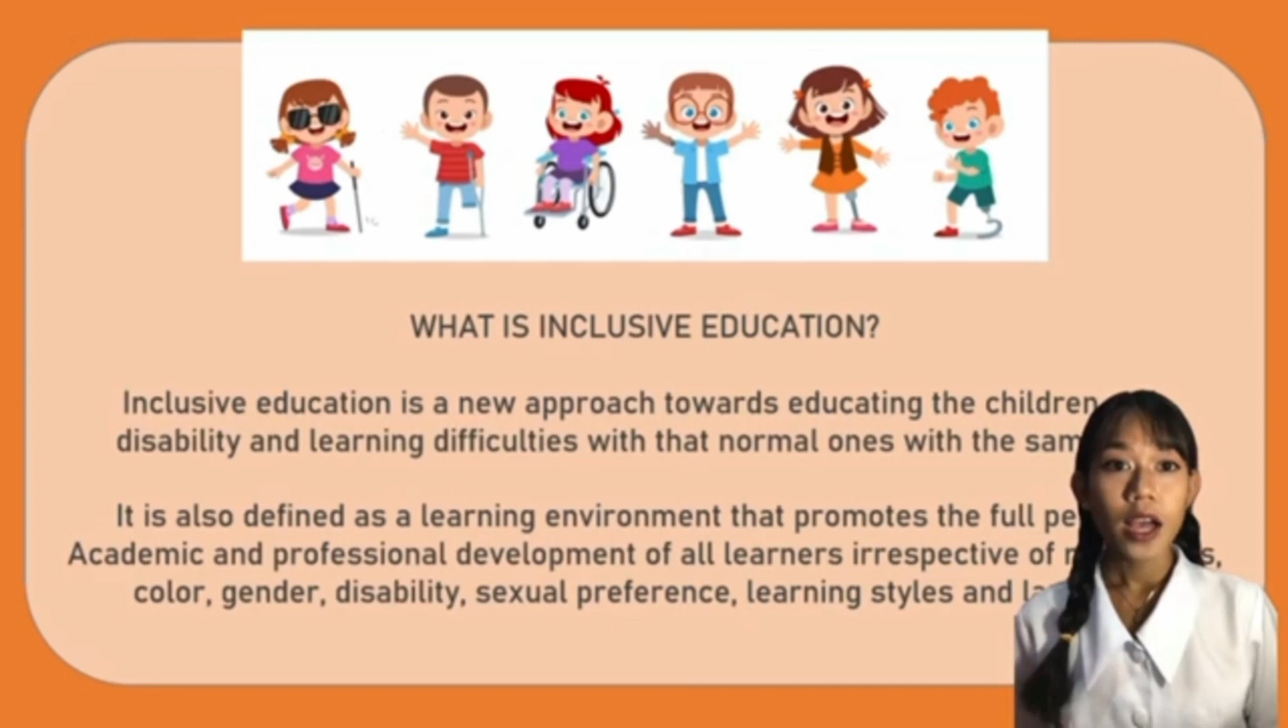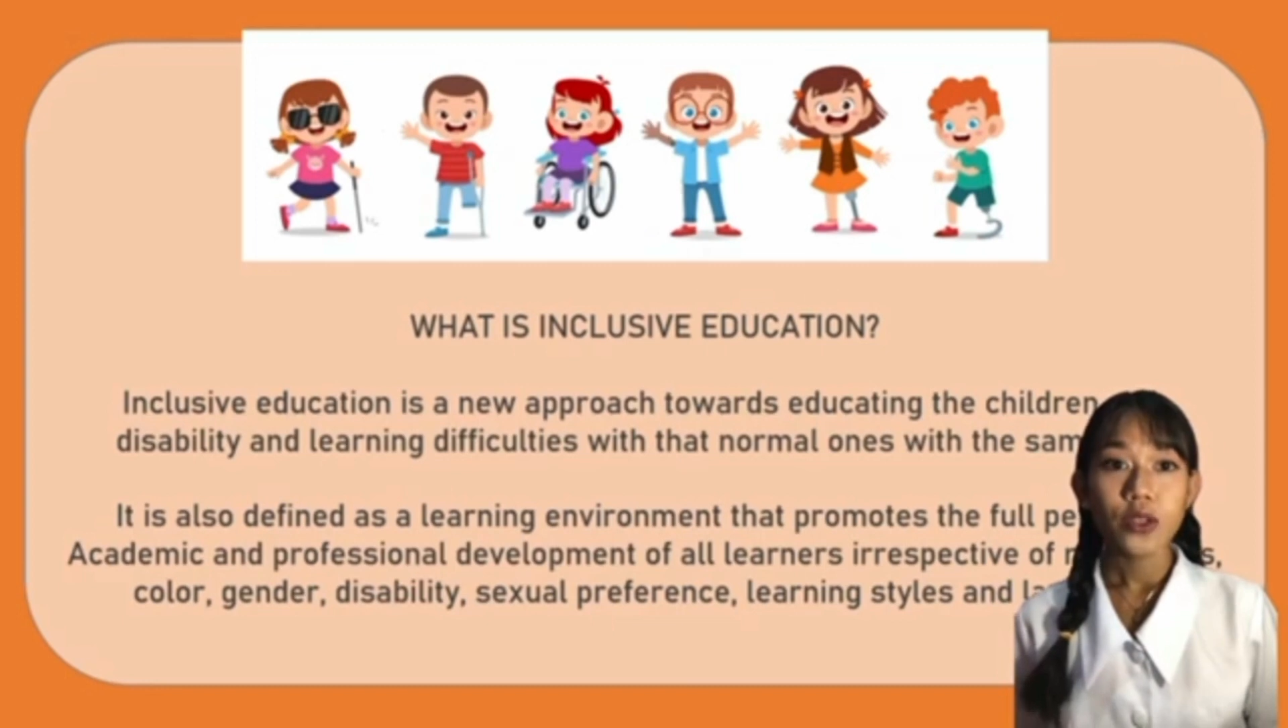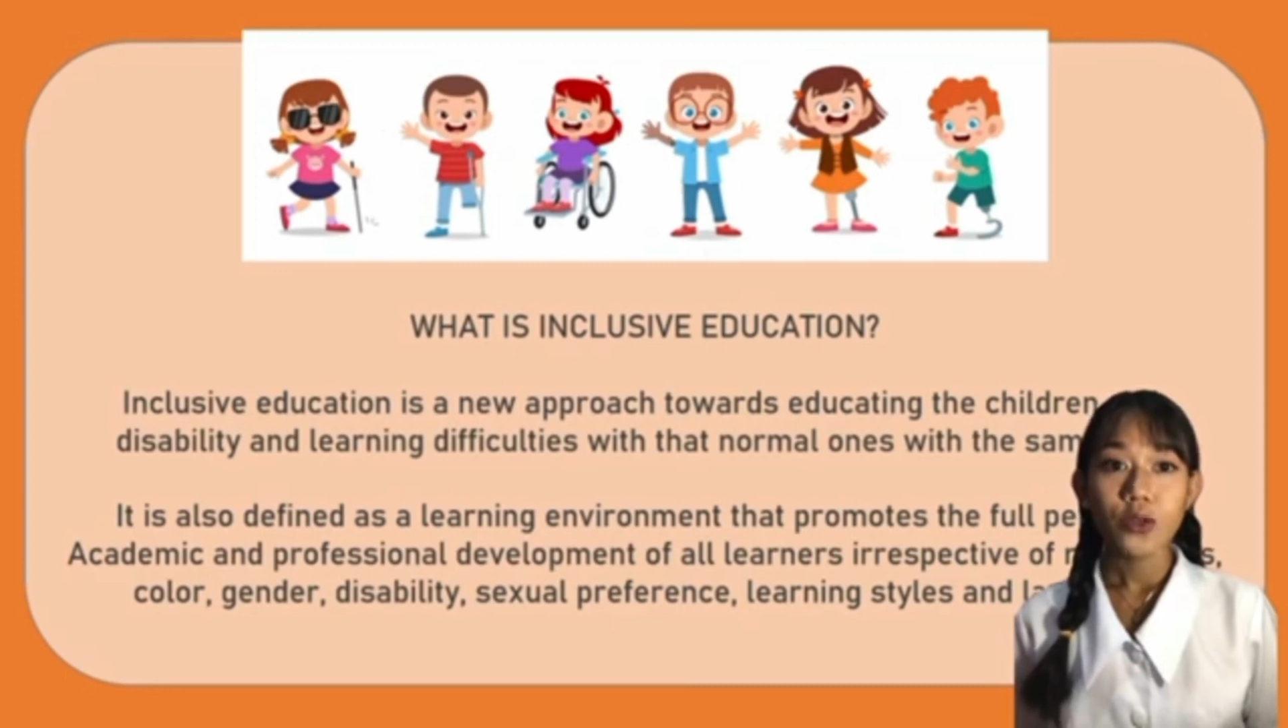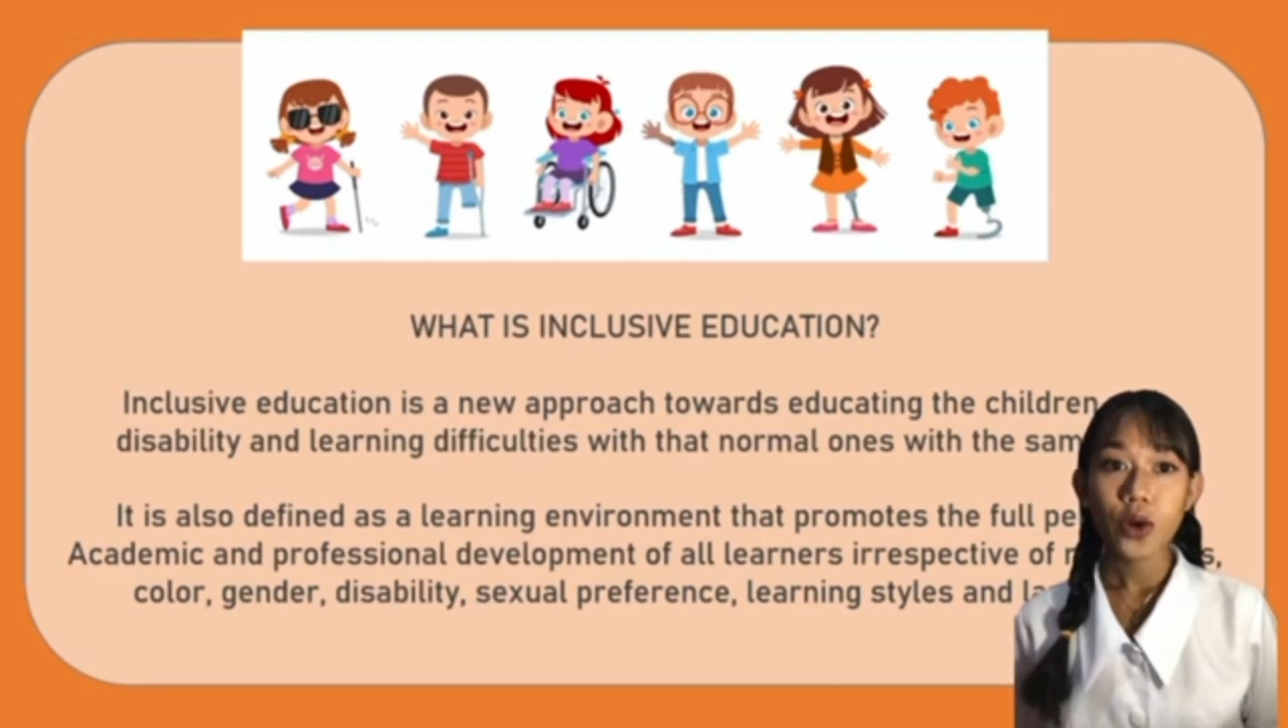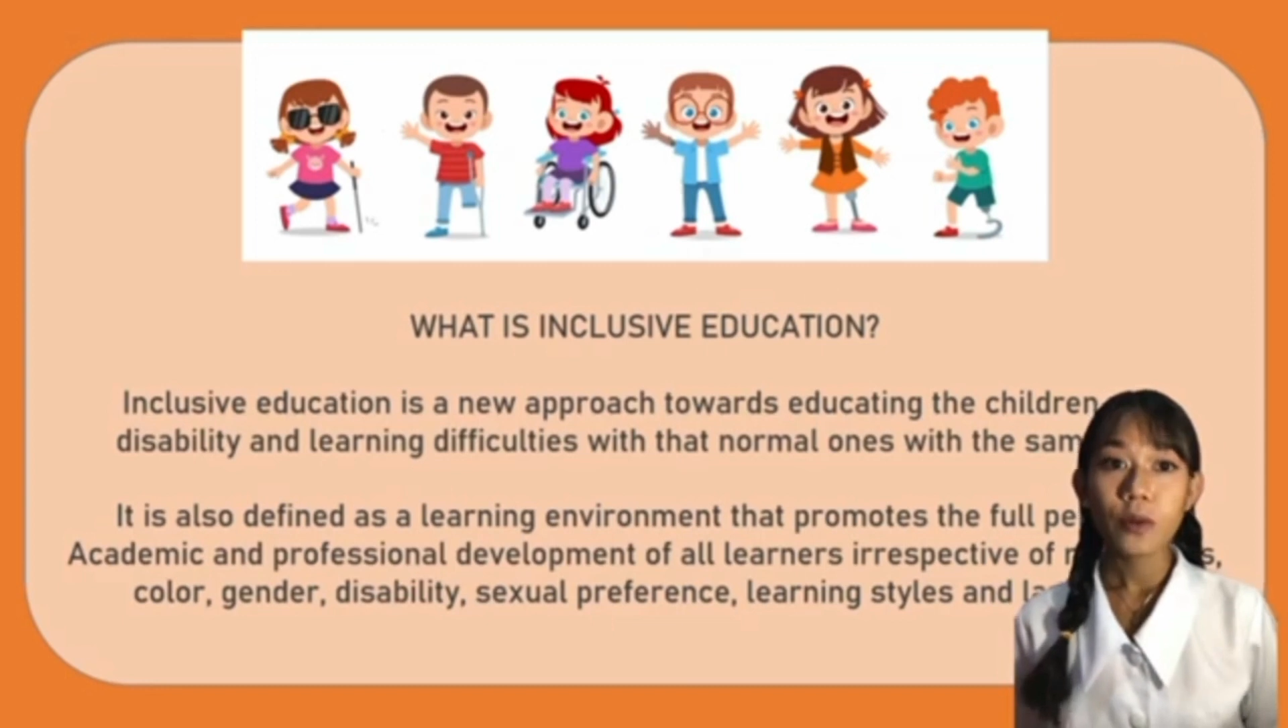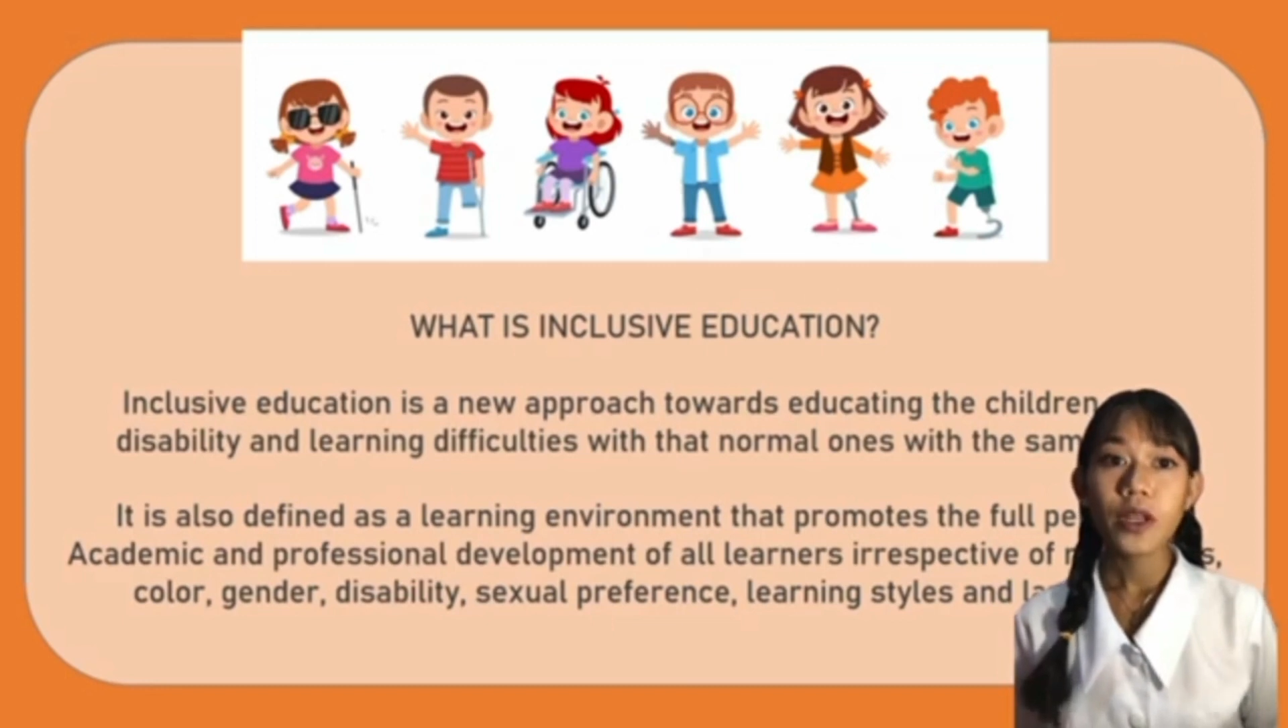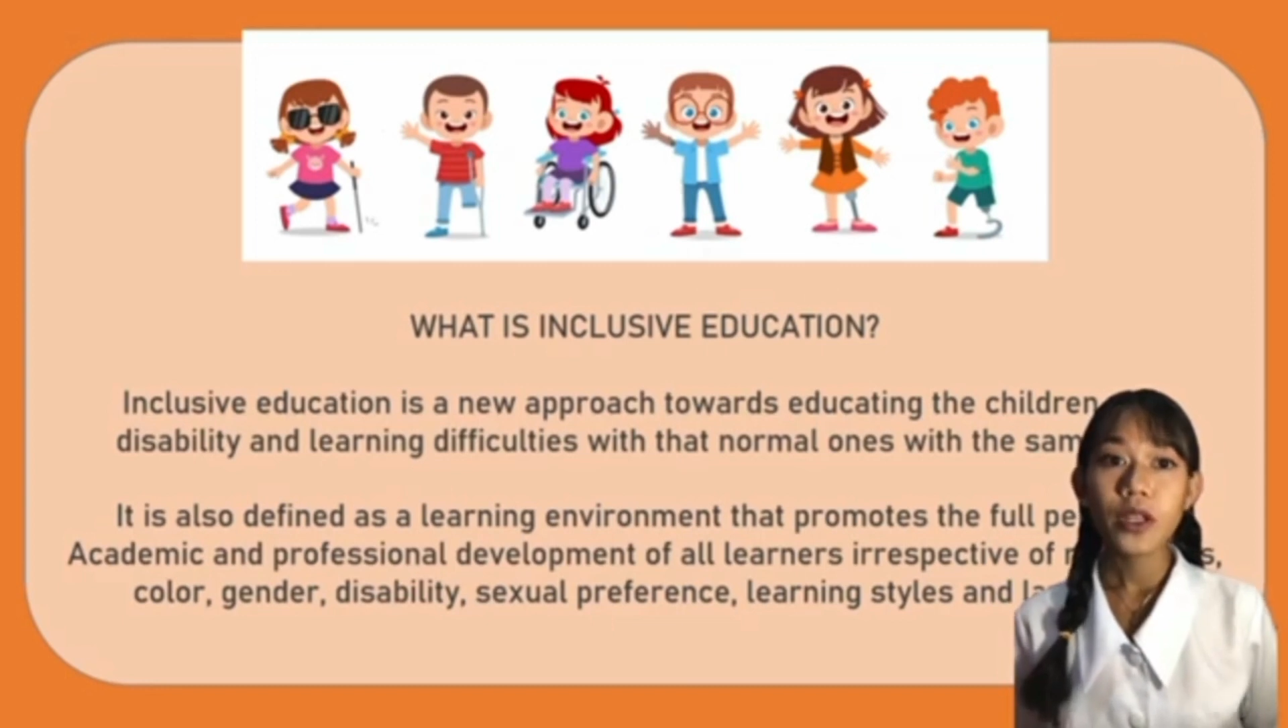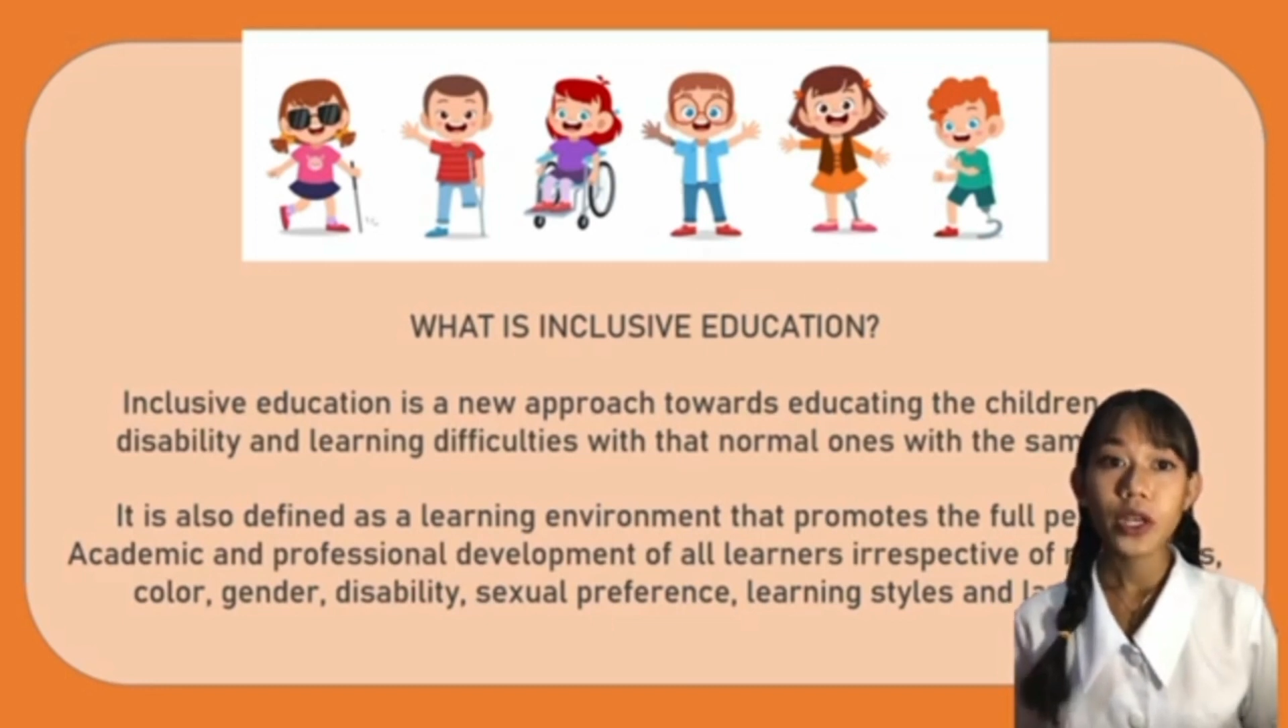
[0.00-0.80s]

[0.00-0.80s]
Normal